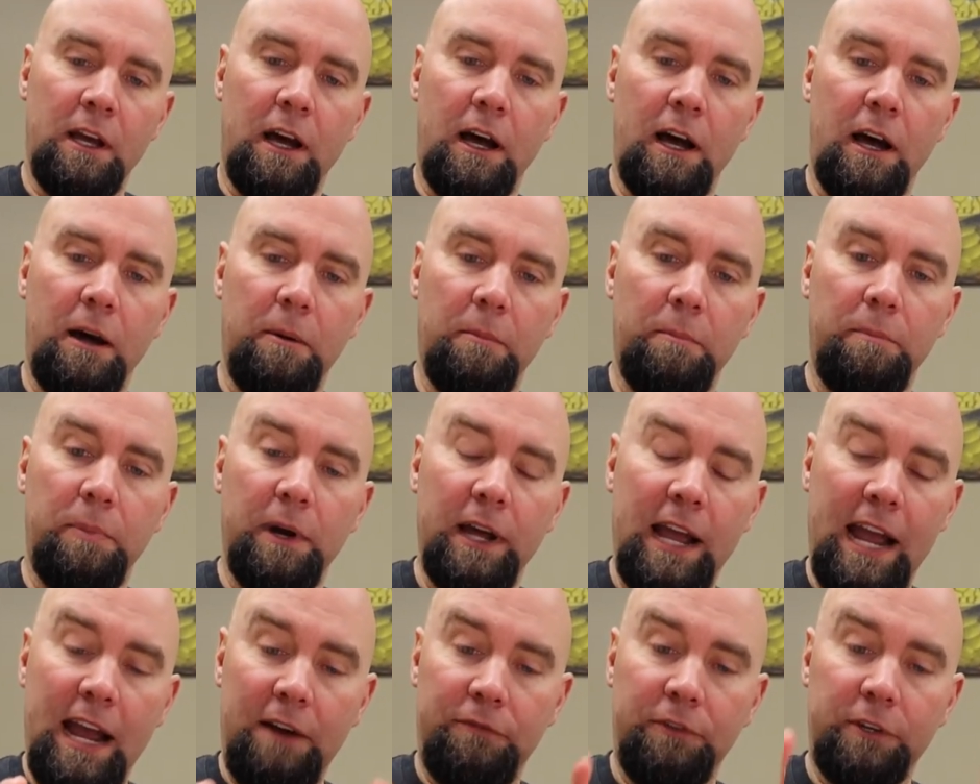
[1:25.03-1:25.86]
Um,
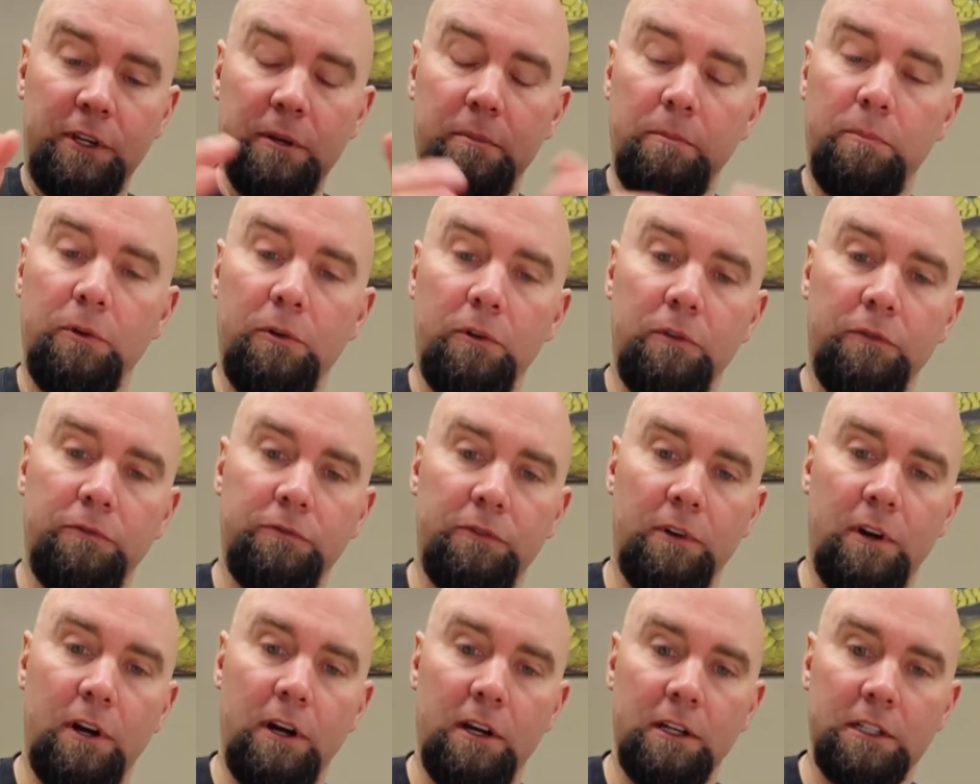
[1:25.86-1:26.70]
but African
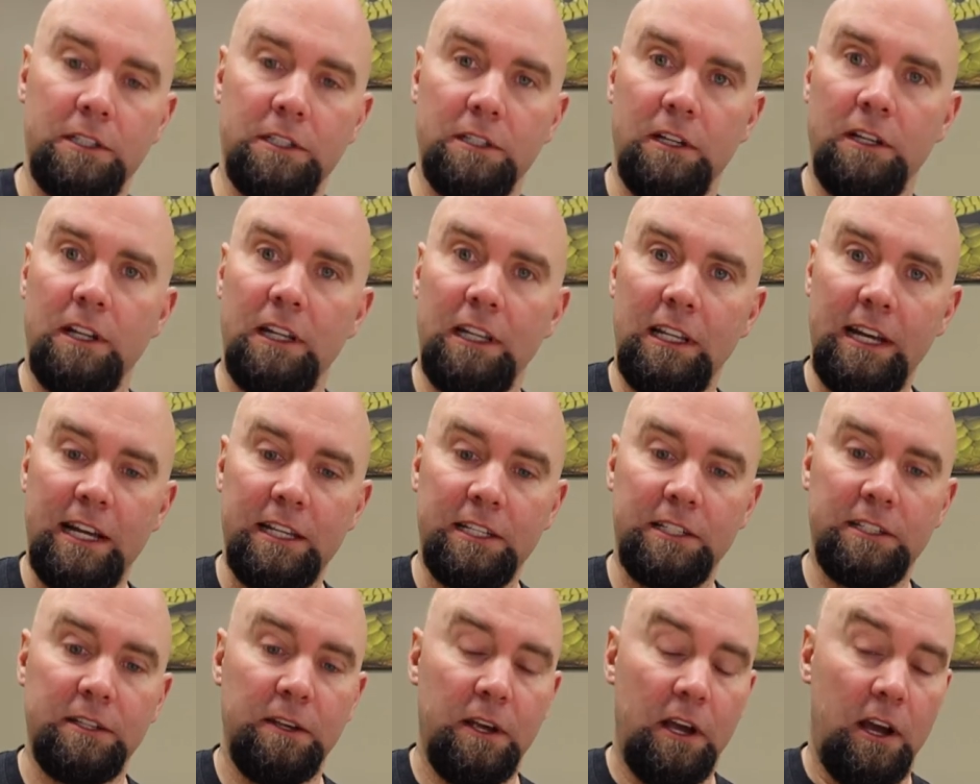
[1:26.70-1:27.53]
bullfrogs,
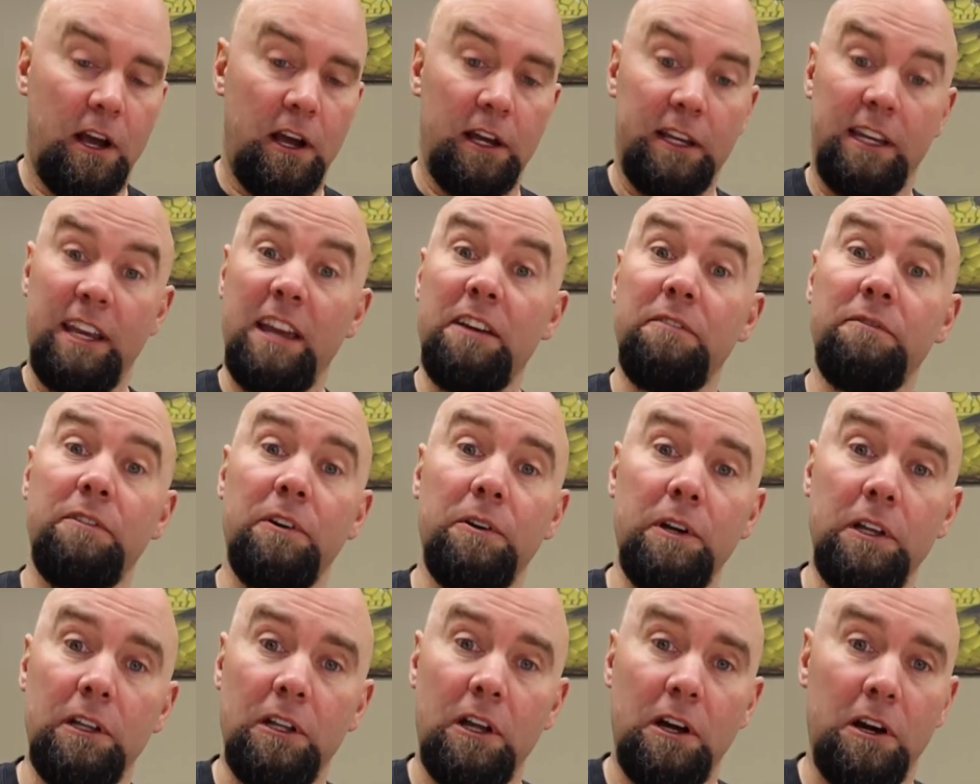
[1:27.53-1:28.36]
nonetheless, get
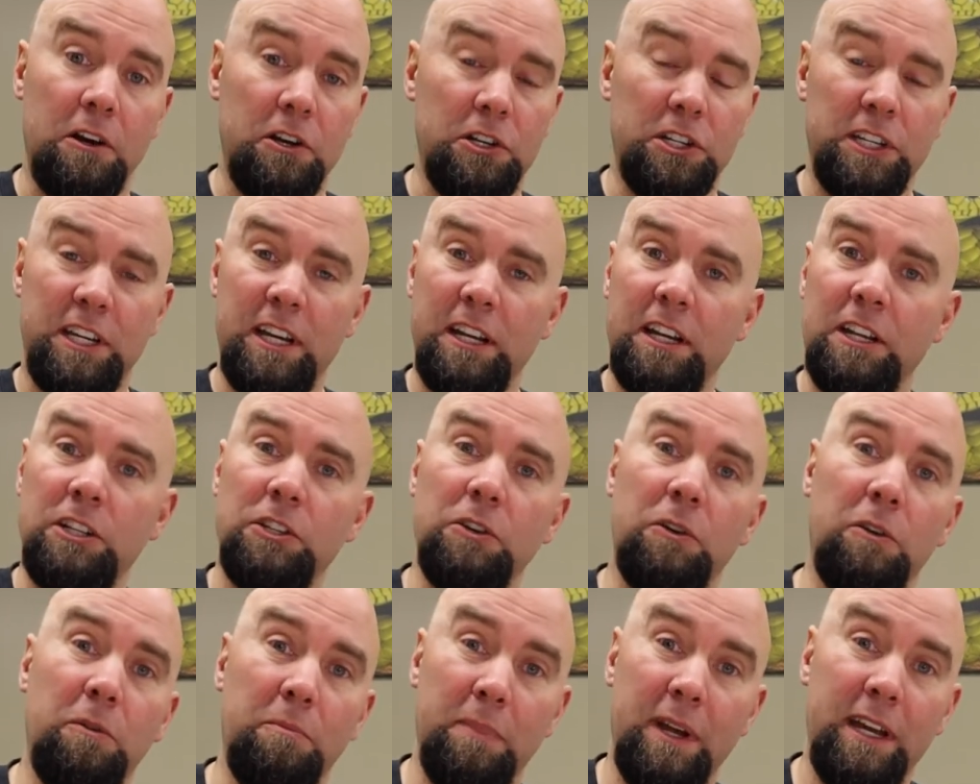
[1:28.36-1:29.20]
very large. Again,
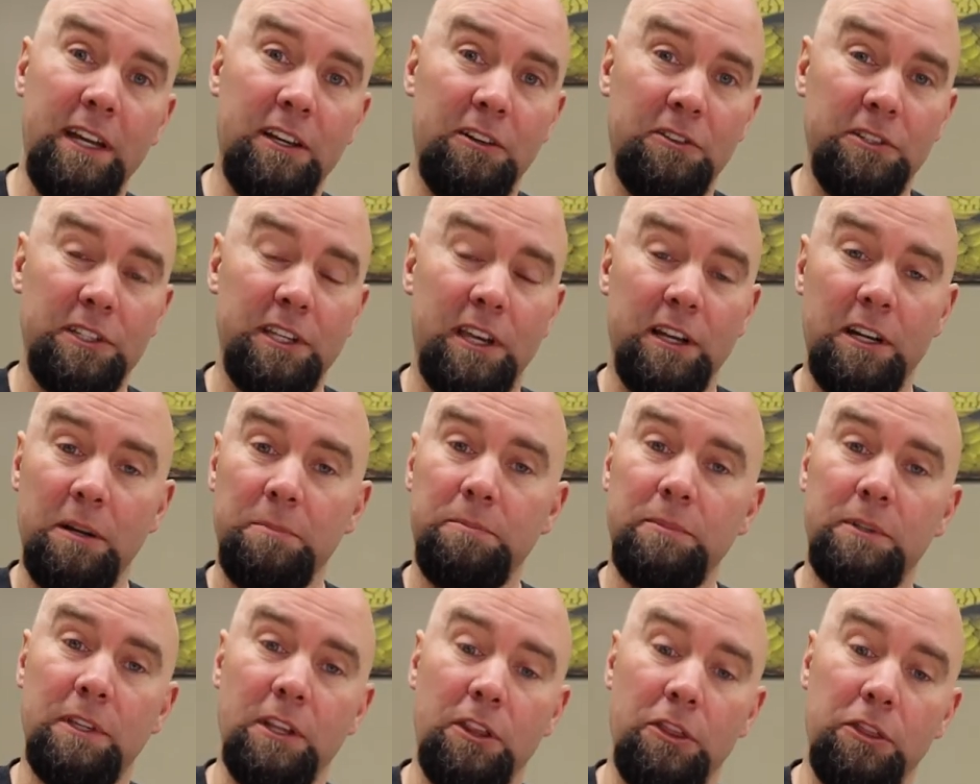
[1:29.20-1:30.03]
adult males get
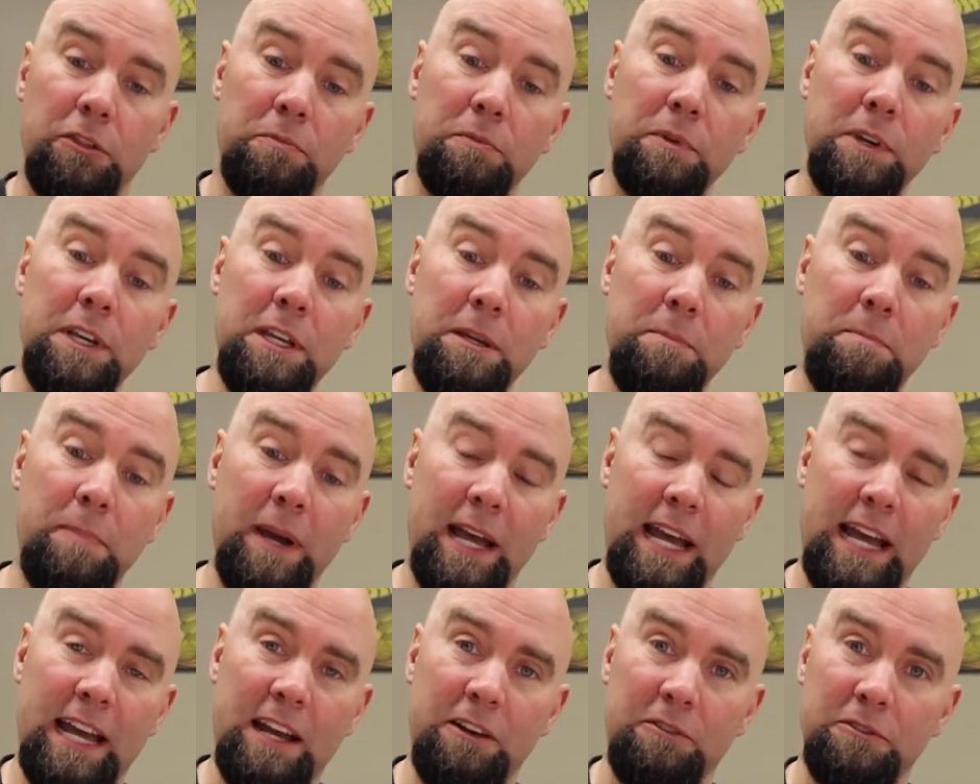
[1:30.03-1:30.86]
up to three
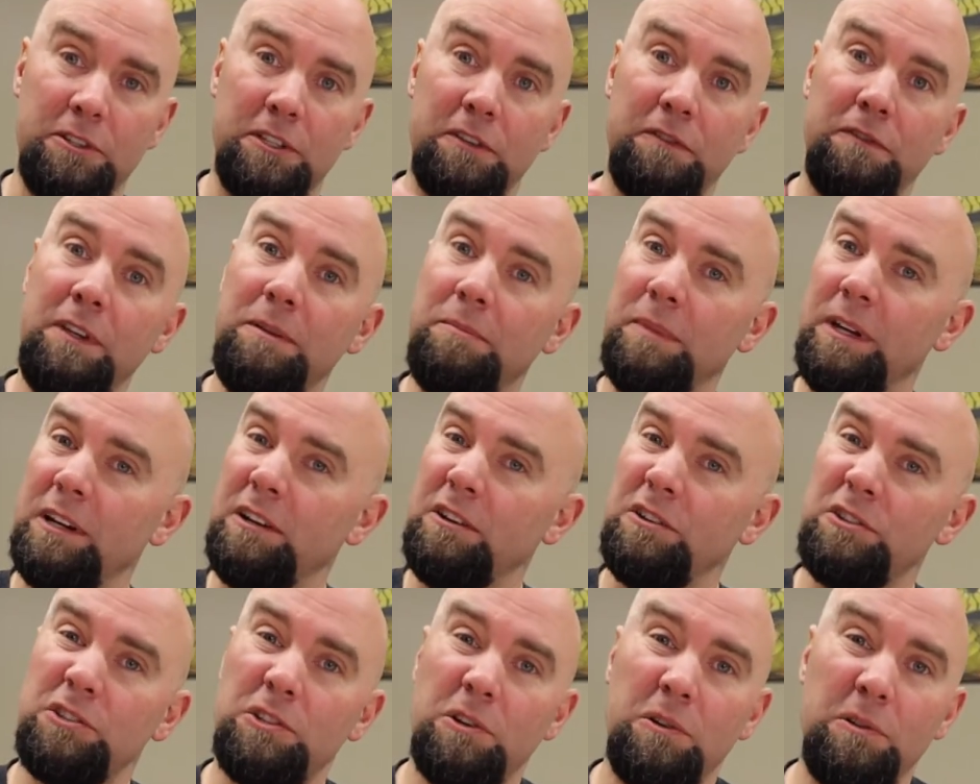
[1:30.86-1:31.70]
pounds.
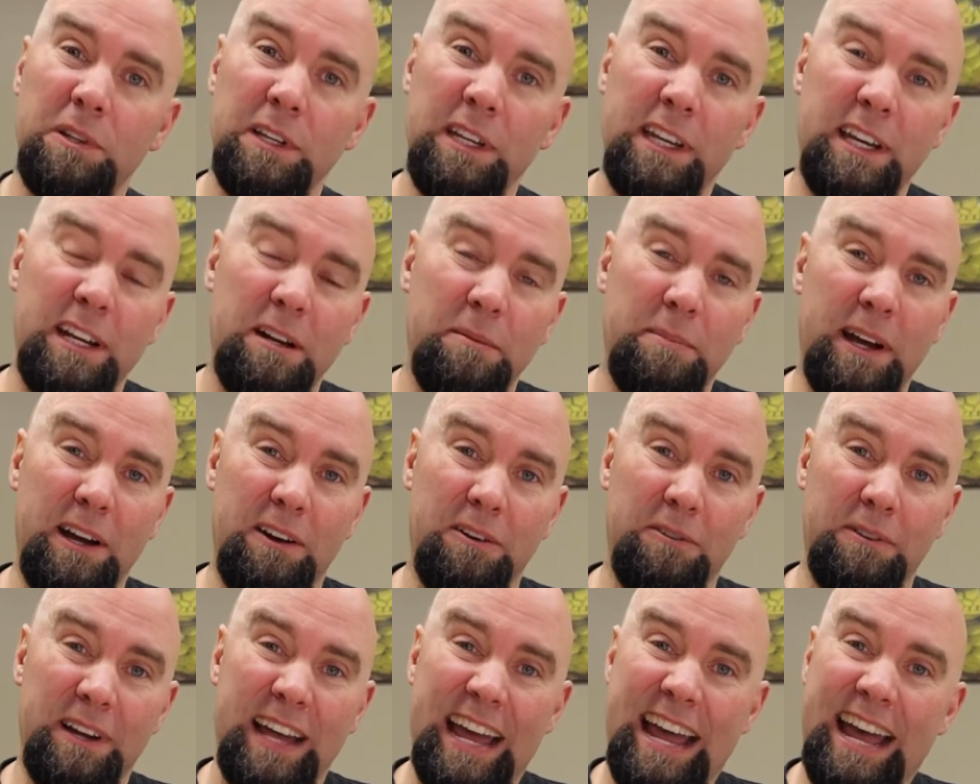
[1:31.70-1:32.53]
Females only get
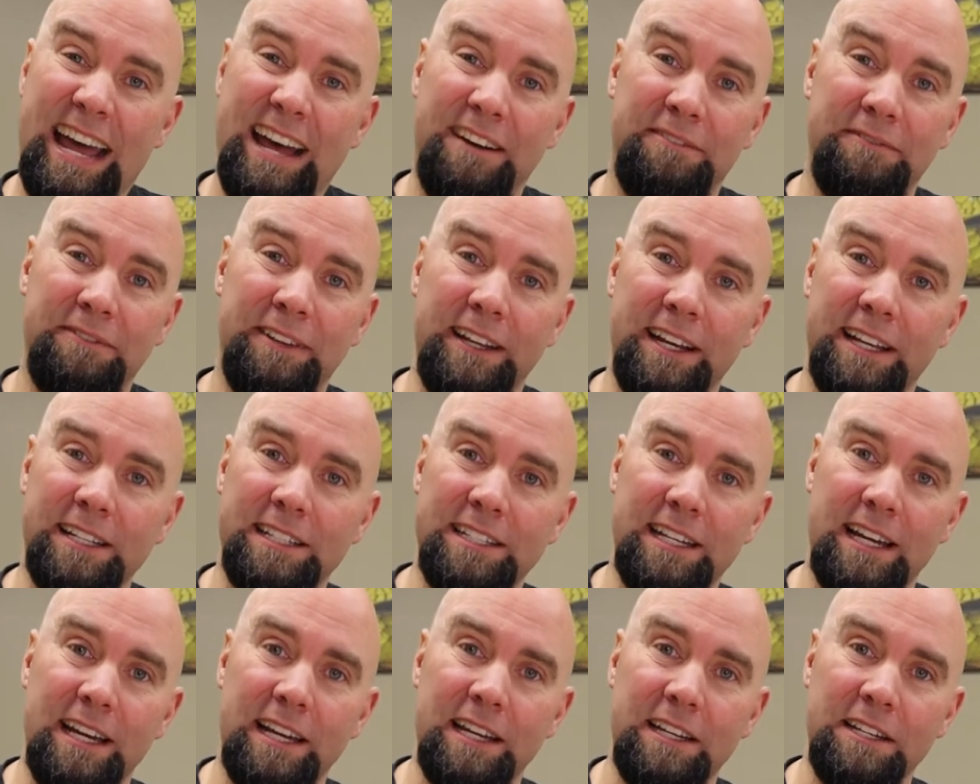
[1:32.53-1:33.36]
about half that
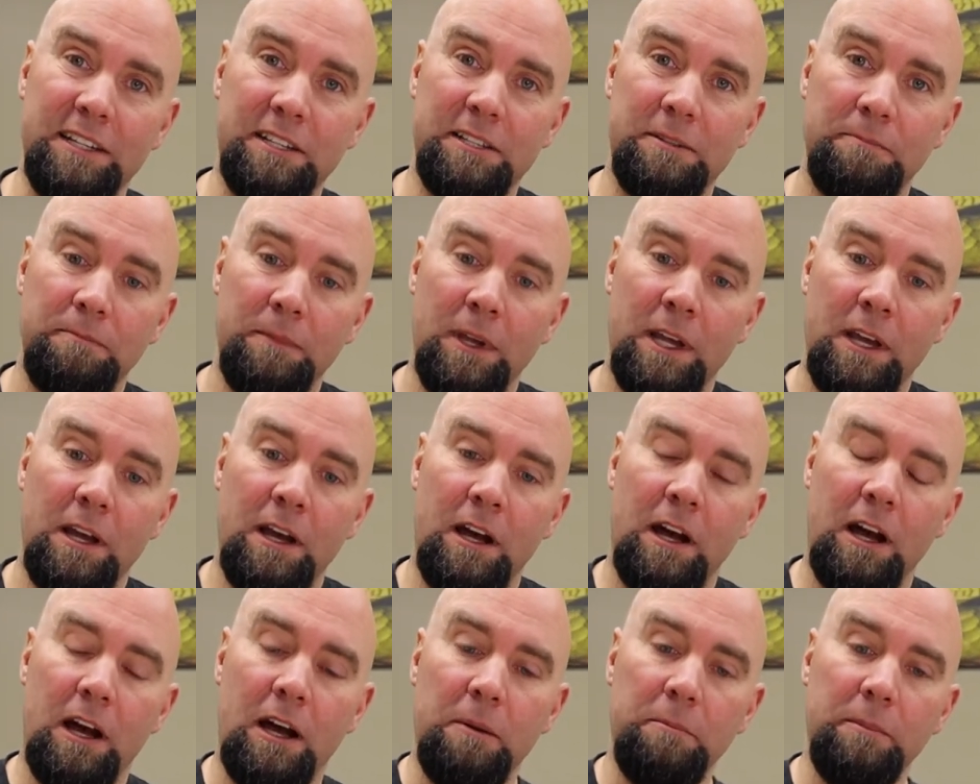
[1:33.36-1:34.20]
size.
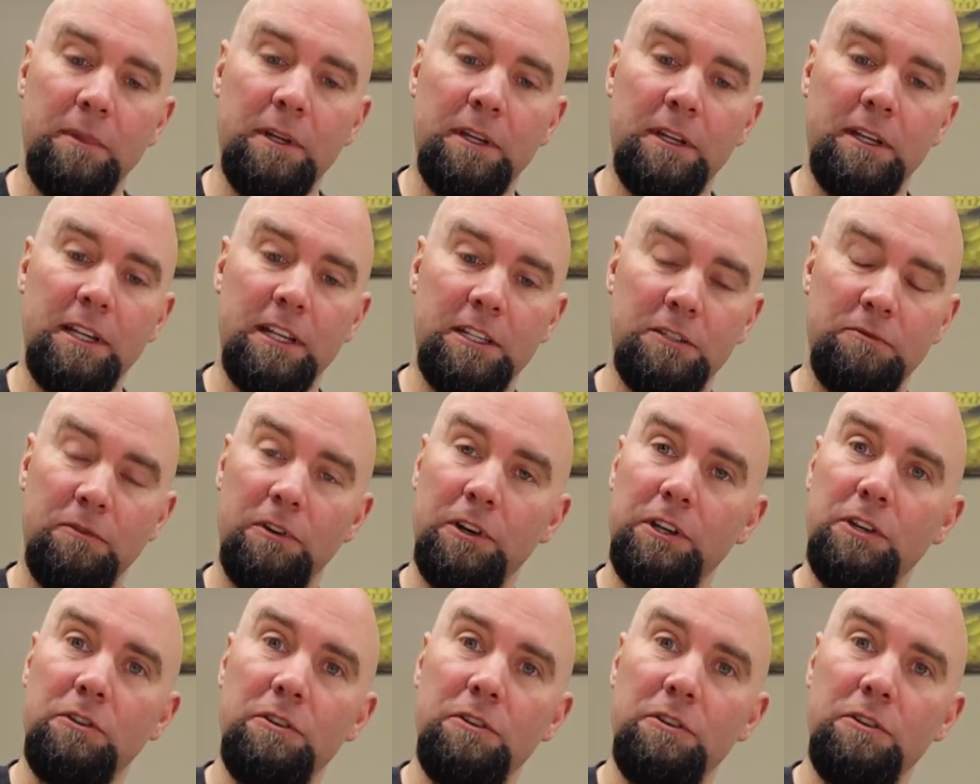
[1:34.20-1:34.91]
Um, it's very